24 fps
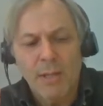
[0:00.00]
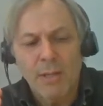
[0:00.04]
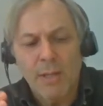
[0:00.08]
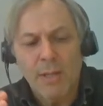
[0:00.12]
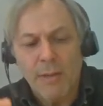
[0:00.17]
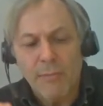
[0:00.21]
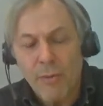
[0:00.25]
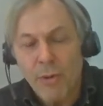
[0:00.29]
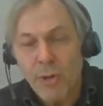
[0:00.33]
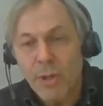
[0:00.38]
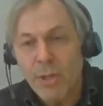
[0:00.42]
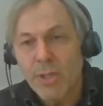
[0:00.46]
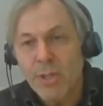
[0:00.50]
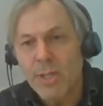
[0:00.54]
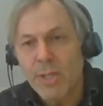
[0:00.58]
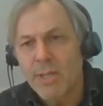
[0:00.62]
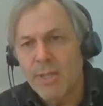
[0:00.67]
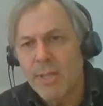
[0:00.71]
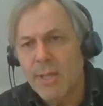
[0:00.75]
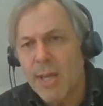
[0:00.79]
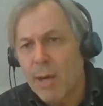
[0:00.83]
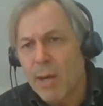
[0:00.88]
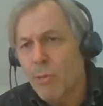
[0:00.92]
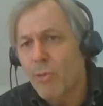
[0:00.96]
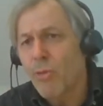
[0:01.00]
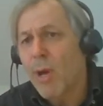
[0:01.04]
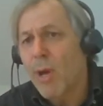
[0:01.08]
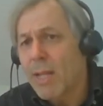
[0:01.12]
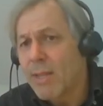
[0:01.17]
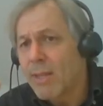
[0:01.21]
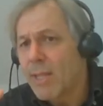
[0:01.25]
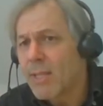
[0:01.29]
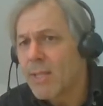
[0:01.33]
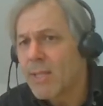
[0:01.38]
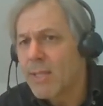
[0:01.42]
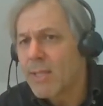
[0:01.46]
diversity, how to
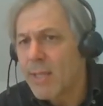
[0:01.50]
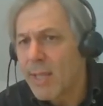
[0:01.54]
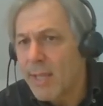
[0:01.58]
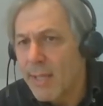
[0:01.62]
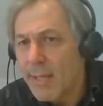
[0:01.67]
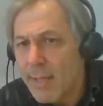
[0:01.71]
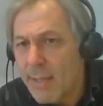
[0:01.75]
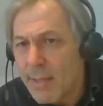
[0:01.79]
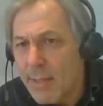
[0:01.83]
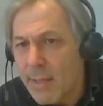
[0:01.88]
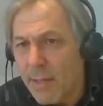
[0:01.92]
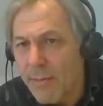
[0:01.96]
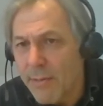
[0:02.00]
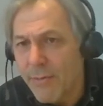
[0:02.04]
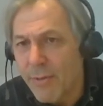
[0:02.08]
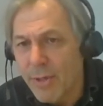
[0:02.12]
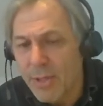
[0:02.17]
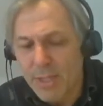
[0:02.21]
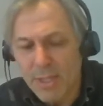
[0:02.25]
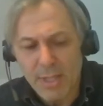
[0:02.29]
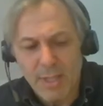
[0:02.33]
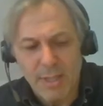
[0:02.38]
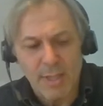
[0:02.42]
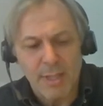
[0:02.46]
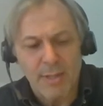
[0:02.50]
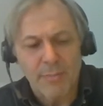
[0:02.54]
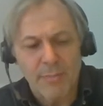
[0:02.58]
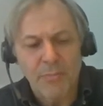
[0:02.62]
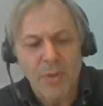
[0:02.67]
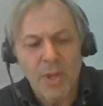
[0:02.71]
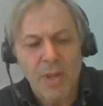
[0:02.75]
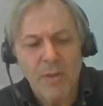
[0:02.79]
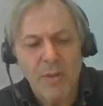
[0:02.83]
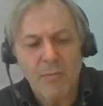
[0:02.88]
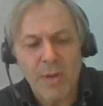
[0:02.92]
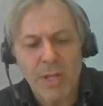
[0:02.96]
understand diversity
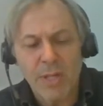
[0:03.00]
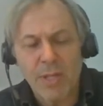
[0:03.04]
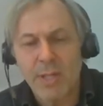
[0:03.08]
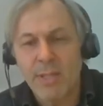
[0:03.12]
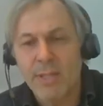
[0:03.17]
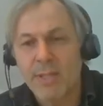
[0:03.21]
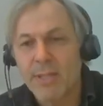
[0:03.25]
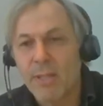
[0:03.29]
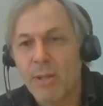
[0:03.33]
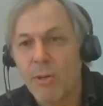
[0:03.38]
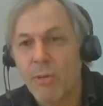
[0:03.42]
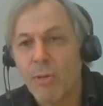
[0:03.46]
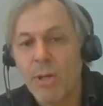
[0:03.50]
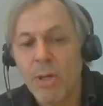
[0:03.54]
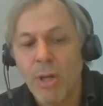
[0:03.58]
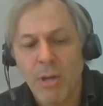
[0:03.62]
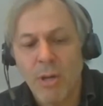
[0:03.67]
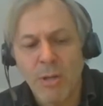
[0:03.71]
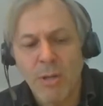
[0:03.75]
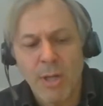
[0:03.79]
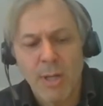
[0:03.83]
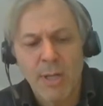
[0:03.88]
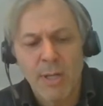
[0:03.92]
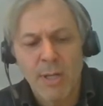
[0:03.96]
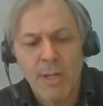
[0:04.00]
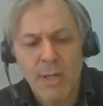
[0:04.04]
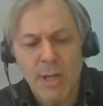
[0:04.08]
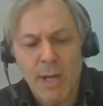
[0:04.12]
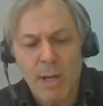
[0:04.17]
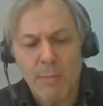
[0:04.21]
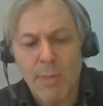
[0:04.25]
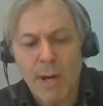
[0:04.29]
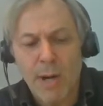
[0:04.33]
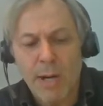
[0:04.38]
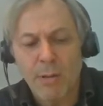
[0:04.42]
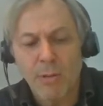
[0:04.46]
when it's no longer
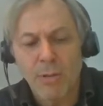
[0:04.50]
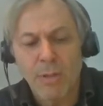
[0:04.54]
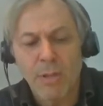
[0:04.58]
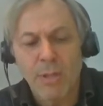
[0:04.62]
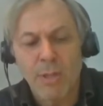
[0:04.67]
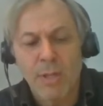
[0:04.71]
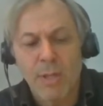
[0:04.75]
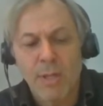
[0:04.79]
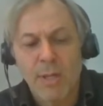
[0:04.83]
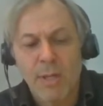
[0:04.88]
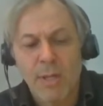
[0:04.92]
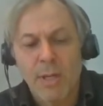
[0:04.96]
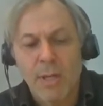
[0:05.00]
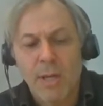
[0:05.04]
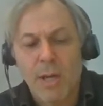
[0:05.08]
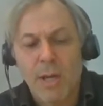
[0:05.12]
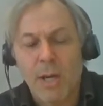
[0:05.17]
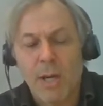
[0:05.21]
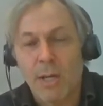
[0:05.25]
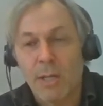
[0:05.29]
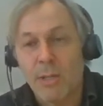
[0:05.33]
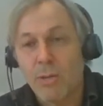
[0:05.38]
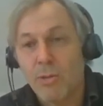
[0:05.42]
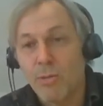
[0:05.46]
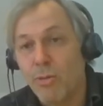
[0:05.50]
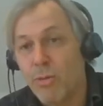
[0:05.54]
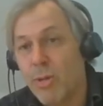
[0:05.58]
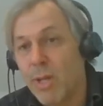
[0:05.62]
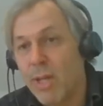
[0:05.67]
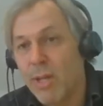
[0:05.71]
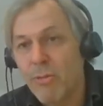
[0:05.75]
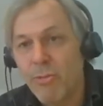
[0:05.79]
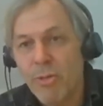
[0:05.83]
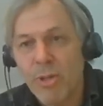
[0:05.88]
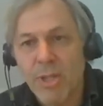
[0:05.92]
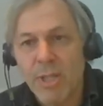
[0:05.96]
about two
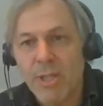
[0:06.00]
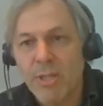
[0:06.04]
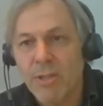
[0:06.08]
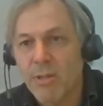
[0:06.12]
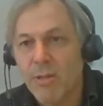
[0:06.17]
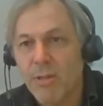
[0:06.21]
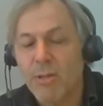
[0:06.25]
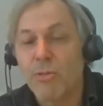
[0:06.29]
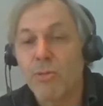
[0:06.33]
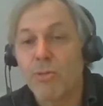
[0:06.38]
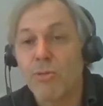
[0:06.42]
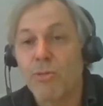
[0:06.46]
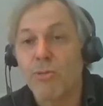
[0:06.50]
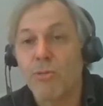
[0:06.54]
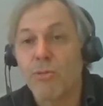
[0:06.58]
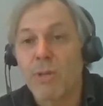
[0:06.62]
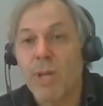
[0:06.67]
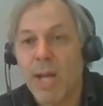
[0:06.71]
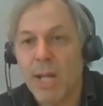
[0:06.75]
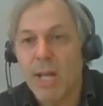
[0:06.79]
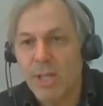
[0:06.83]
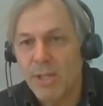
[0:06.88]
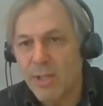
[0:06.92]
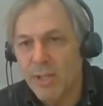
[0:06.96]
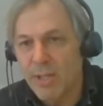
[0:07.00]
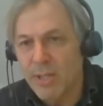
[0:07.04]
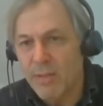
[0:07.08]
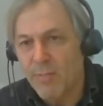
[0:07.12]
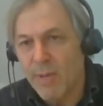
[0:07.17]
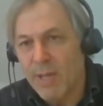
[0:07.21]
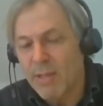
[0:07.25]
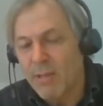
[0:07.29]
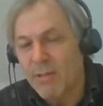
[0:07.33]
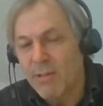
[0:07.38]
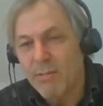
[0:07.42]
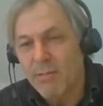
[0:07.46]
languages or two cultures,
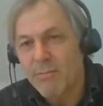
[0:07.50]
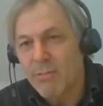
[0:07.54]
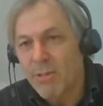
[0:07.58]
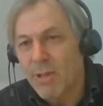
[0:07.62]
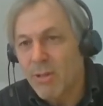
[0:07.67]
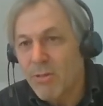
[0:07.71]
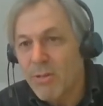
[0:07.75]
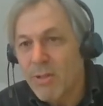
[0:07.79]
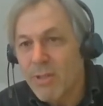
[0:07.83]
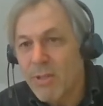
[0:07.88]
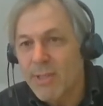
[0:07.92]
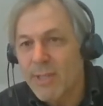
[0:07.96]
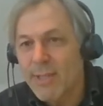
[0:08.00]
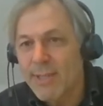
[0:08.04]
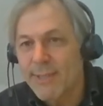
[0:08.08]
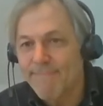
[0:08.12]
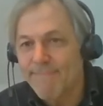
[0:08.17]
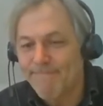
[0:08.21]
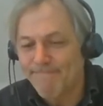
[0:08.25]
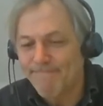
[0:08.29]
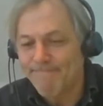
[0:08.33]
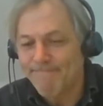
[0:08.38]
but dozens.